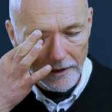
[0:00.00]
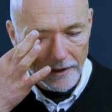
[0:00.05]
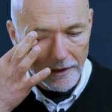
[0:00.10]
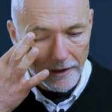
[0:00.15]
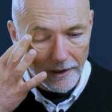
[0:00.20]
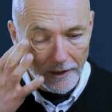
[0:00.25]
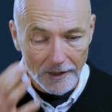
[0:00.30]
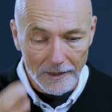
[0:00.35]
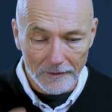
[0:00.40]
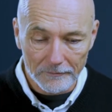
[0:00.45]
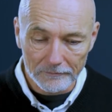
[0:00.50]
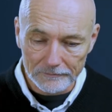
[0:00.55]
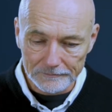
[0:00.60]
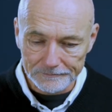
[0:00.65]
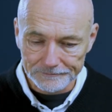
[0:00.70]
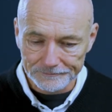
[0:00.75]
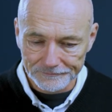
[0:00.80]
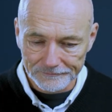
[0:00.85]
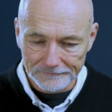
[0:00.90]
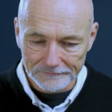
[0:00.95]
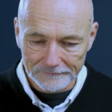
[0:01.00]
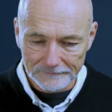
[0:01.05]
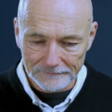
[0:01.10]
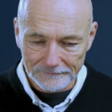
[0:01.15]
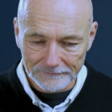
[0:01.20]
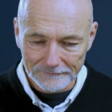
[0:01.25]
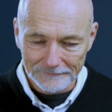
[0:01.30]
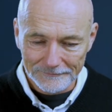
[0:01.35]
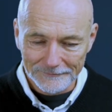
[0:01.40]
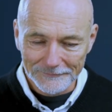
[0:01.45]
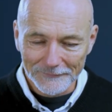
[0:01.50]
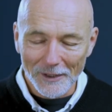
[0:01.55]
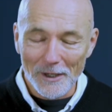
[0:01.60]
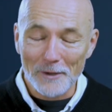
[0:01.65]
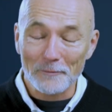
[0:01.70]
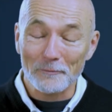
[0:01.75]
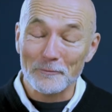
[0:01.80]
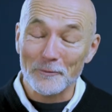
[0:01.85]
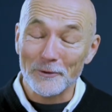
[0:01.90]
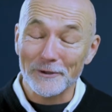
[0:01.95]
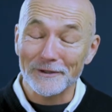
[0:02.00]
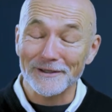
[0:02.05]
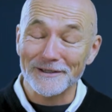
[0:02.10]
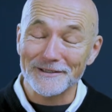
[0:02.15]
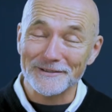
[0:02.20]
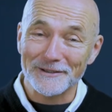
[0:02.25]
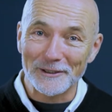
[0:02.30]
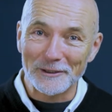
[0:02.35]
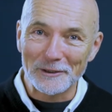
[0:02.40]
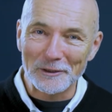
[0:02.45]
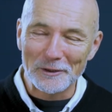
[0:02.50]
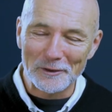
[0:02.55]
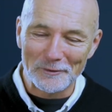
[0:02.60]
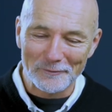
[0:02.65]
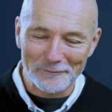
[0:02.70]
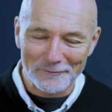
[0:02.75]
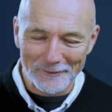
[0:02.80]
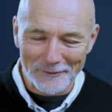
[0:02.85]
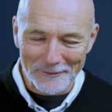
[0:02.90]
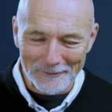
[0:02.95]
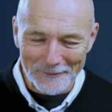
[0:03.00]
And one of the things I love